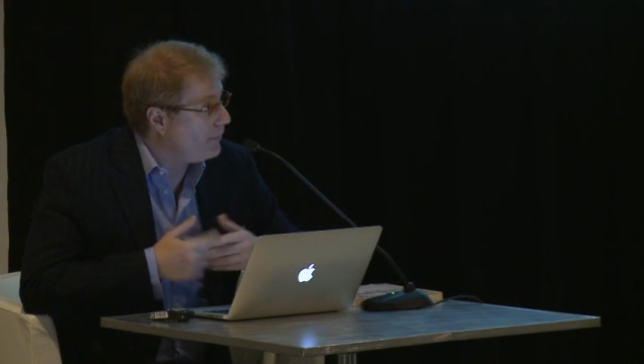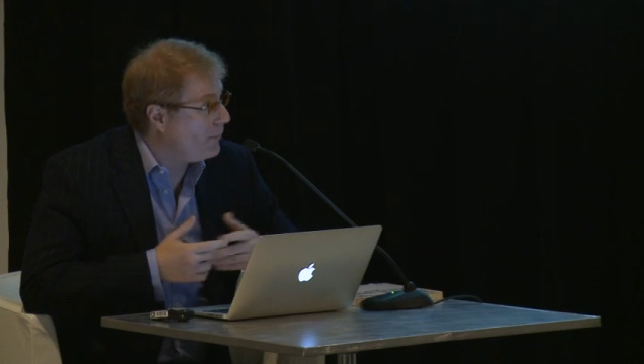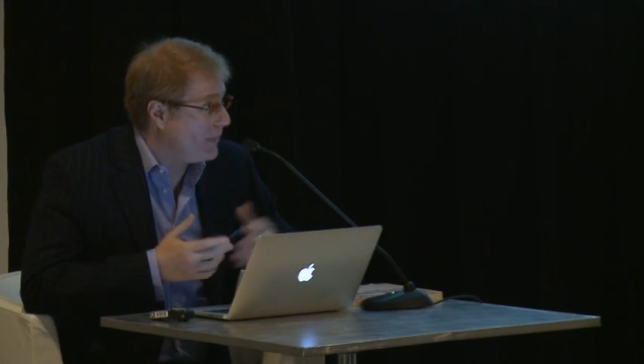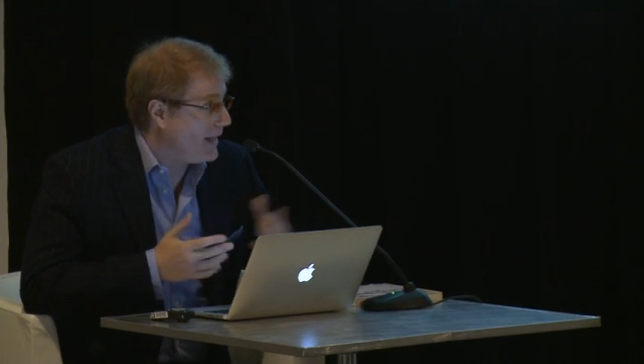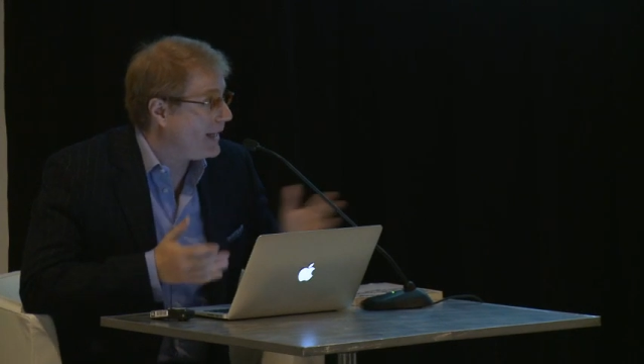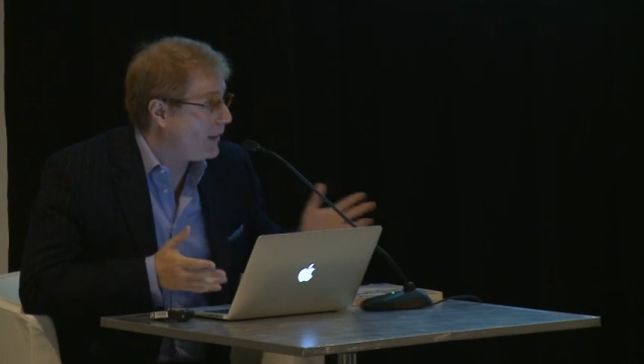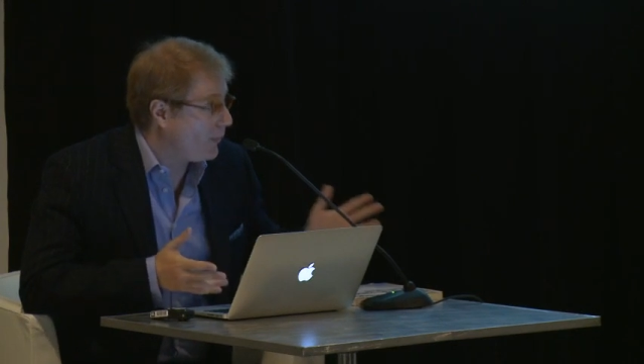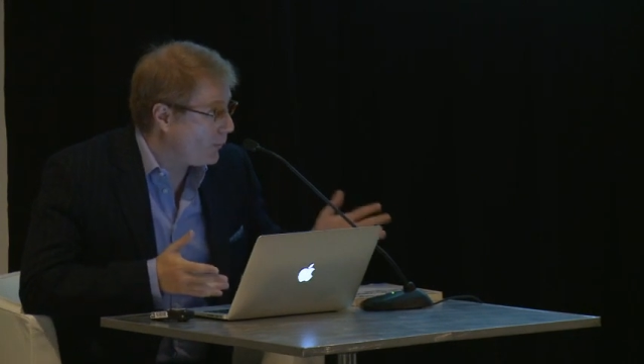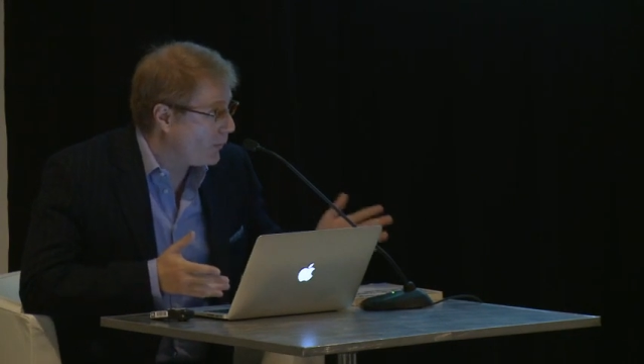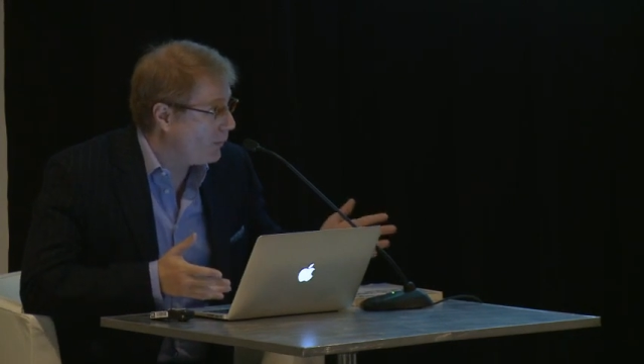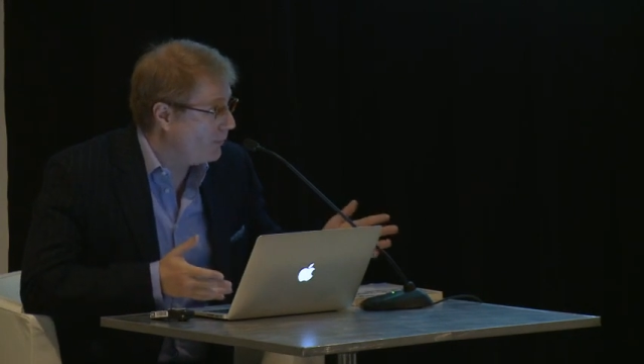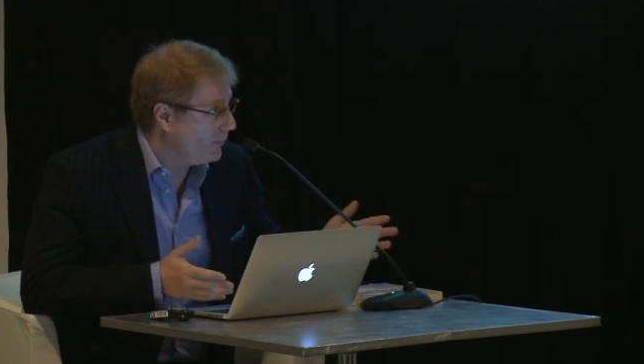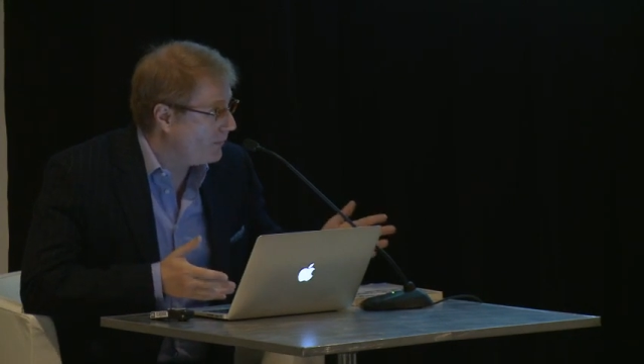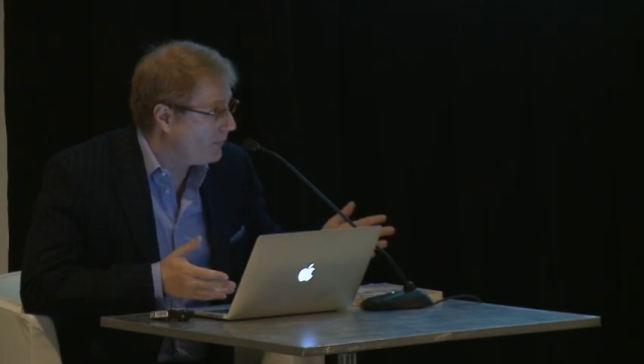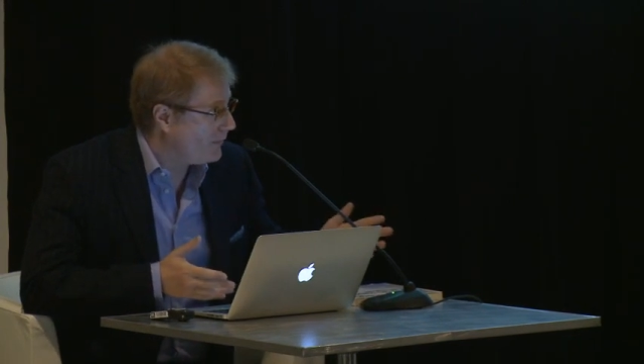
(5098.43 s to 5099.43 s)
making
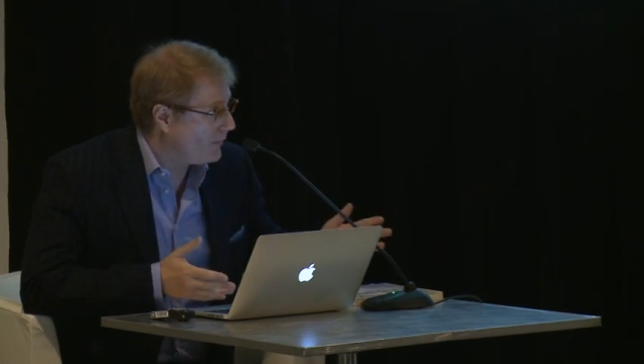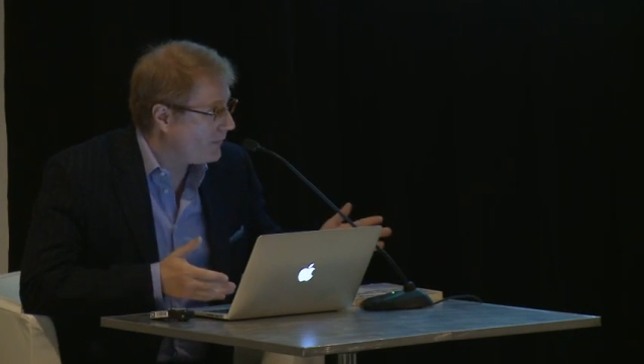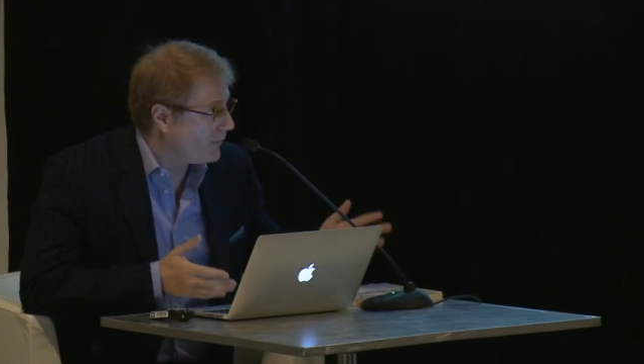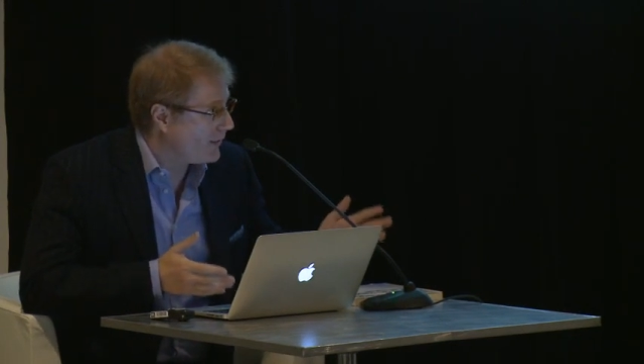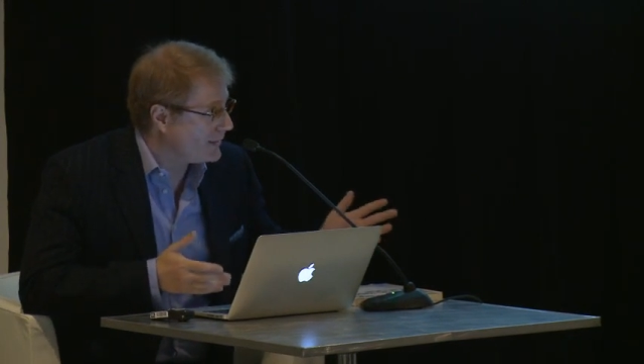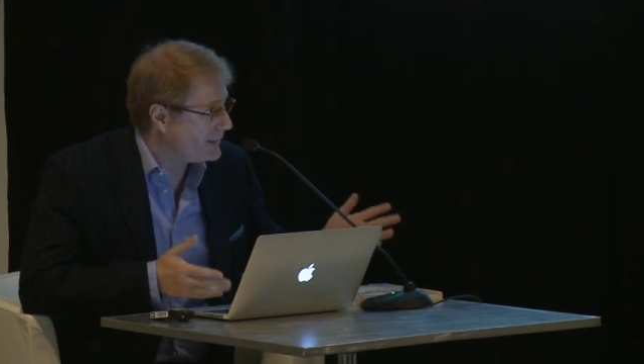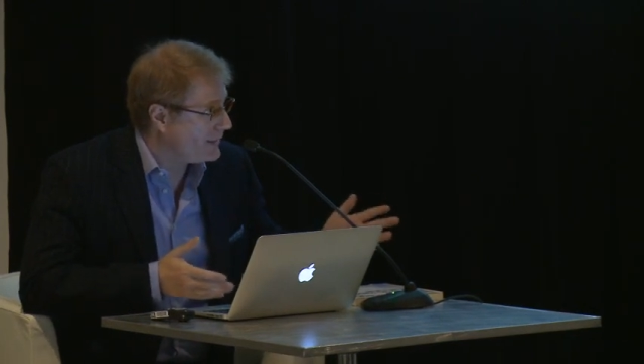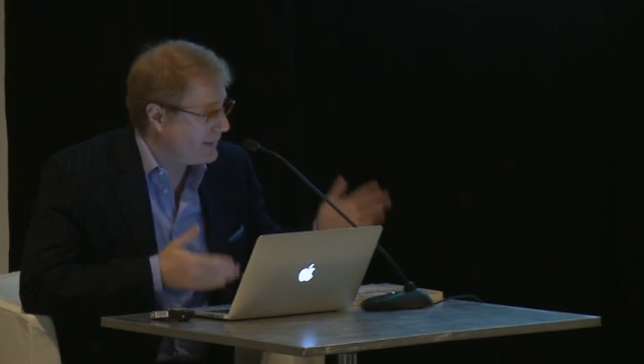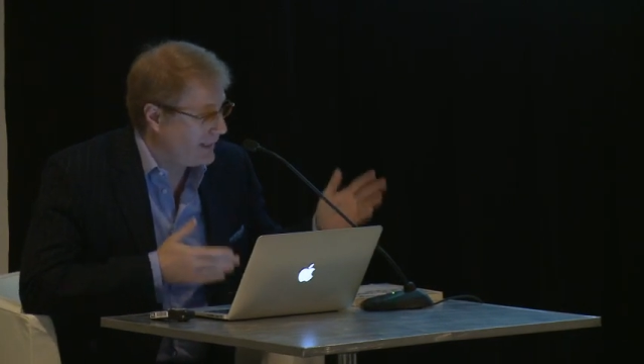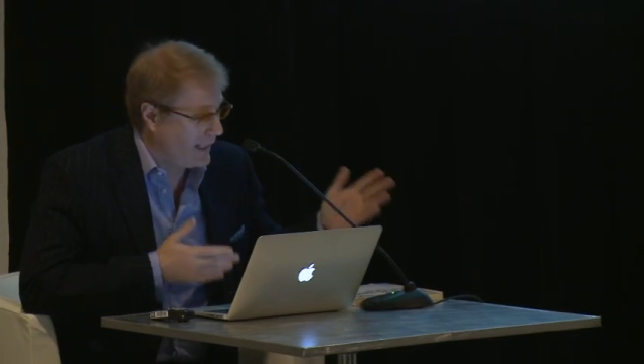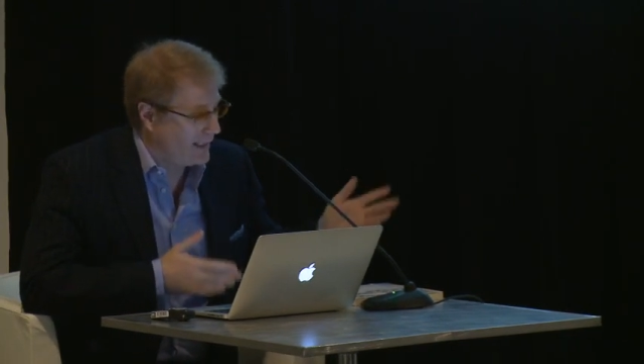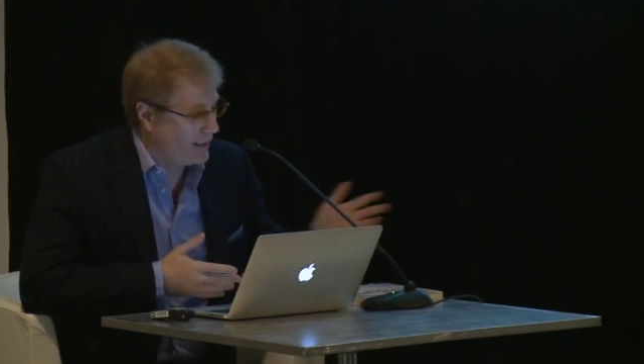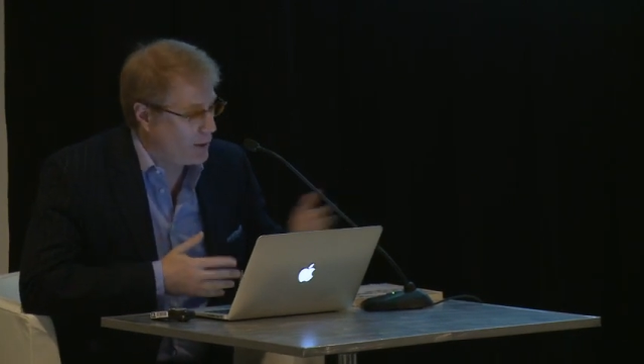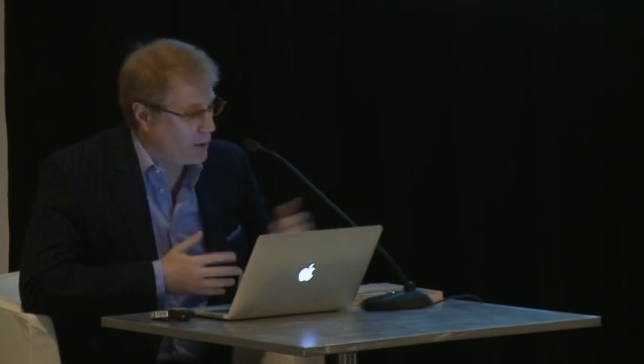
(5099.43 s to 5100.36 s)
room for us today in